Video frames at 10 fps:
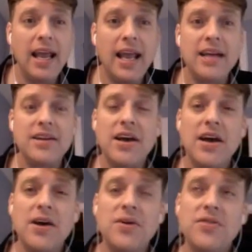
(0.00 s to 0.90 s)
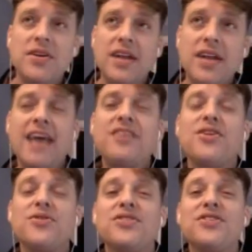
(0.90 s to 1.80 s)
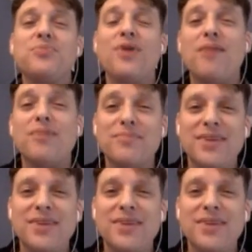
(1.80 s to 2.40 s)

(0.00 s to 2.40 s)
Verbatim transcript: and uh, the an antidote to this problem